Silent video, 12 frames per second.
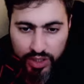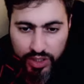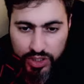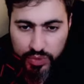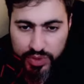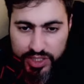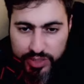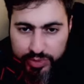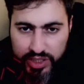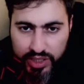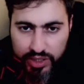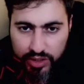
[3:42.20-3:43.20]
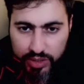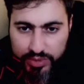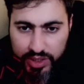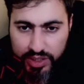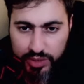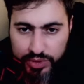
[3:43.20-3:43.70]
So what's the play now? I'm
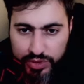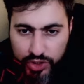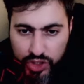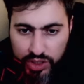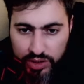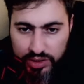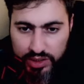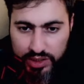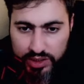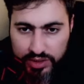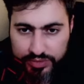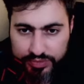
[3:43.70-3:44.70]
not going to shield here,